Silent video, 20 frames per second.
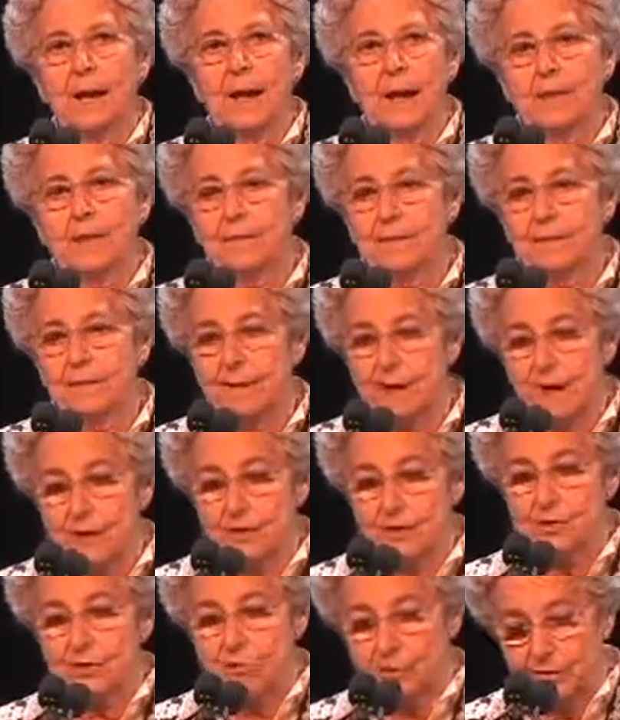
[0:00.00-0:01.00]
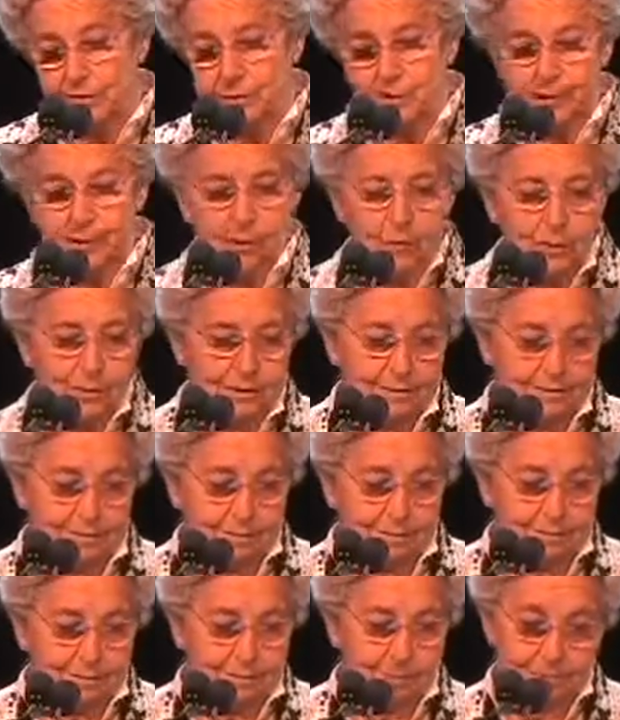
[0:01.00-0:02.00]
one of the one of the greatest
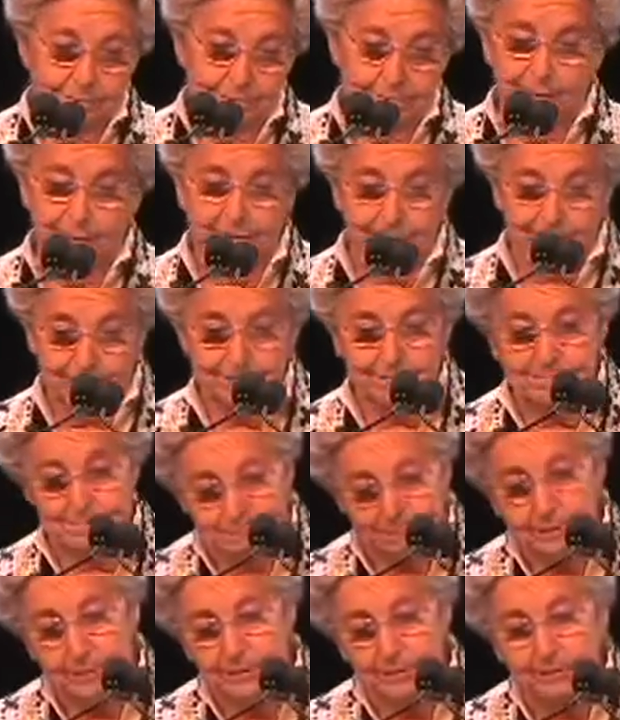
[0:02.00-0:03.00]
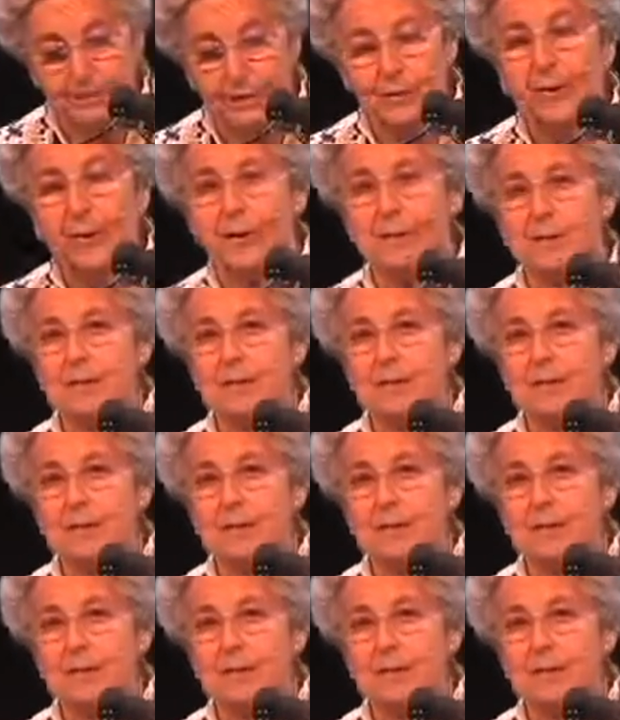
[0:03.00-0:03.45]
opportunities that I've had, and I